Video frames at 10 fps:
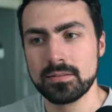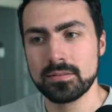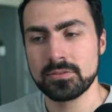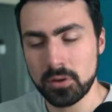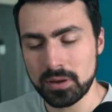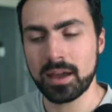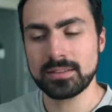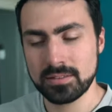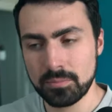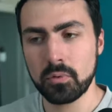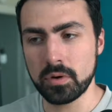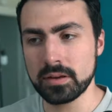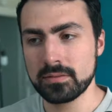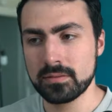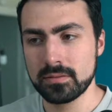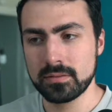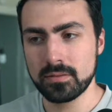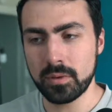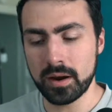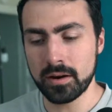So it got to the point
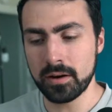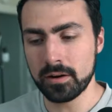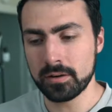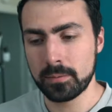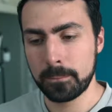where